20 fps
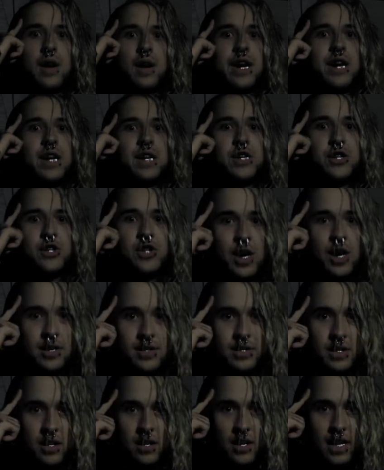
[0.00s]
It
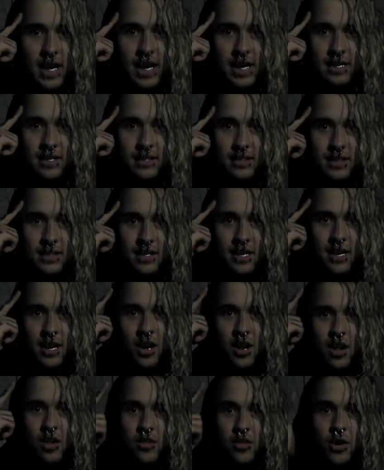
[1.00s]
just clicked.
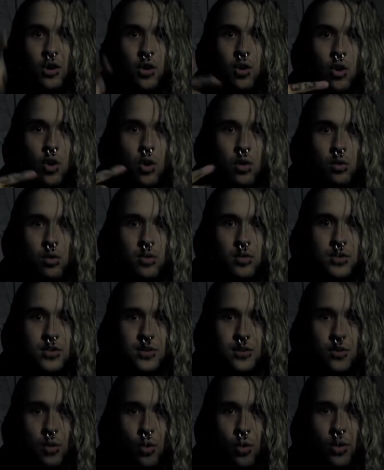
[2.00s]
The horror
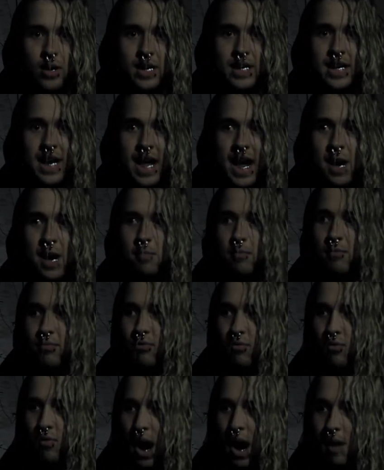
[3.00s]
story name
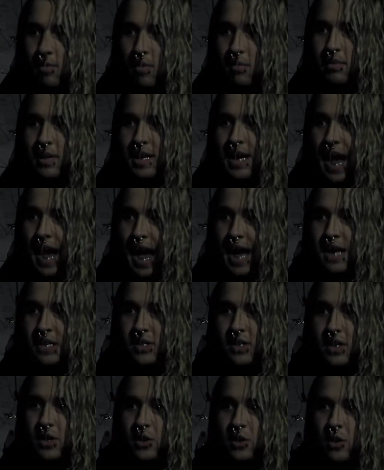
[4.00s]
probably
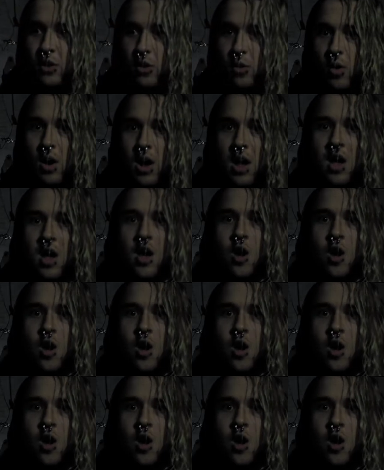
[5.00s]
has to do